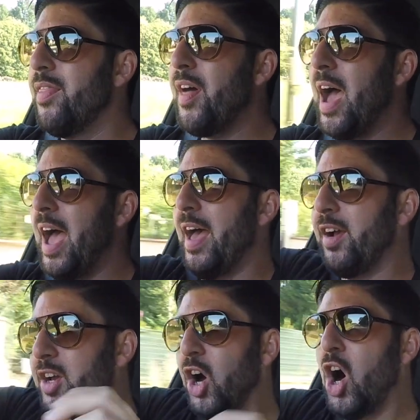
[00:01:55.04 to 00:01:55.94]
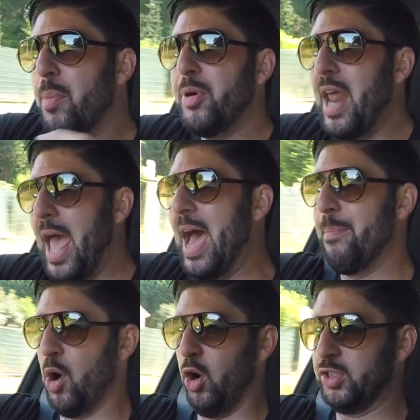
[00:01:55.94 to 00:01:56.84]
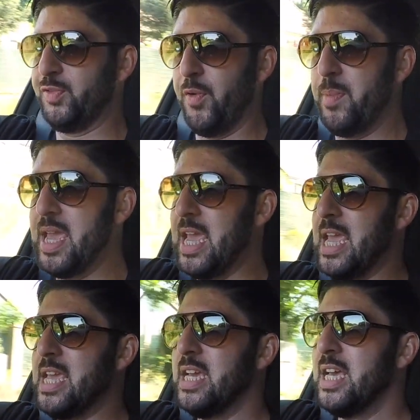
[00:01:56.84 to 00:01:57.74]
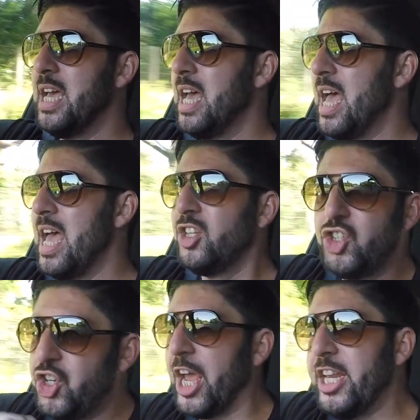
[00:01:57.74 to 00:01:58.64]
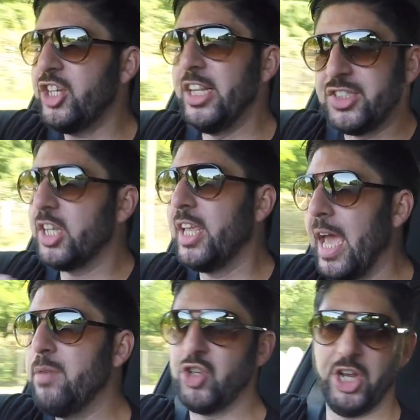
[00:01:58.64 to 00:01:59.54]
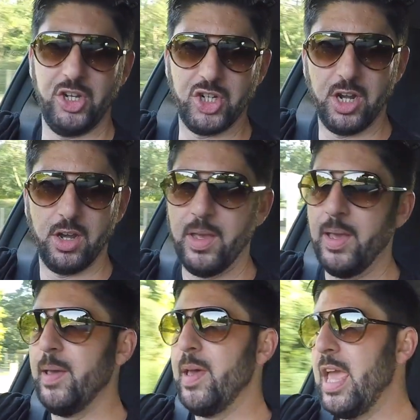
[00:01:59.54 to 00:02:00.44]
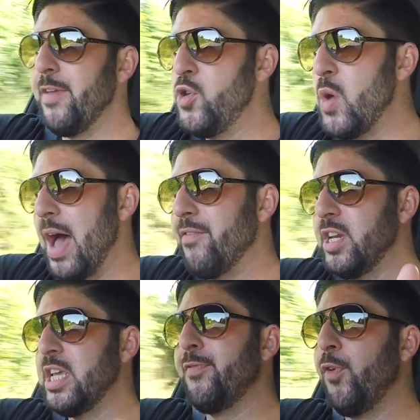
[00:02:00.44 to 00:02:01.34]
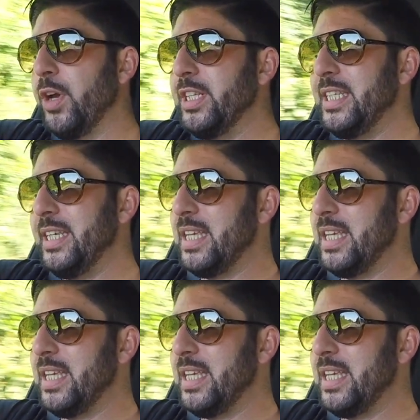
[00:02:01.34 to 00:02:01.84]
That carbon airbox for me is the game changer. If you have an E46